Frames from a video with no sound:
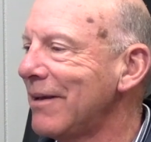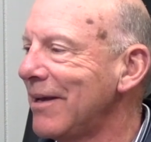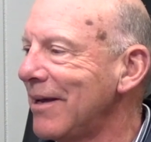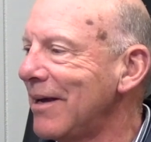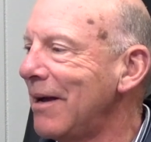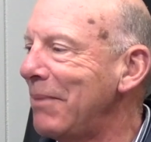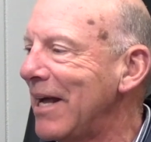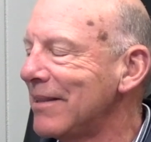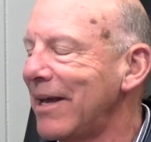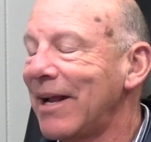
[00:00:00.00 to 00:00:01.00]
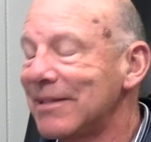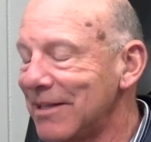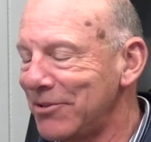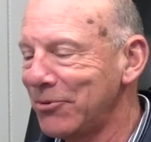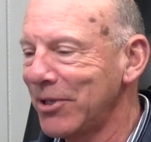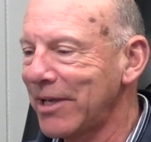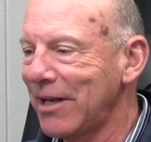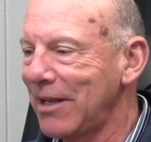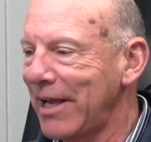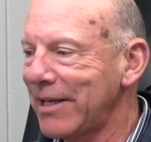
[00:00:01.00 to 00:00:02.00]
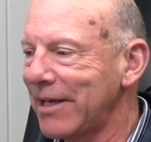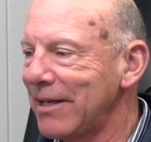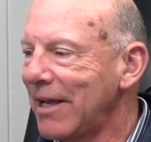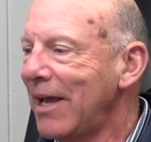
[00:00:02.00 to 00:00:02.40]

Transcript: about that. I said, you're really going to like it.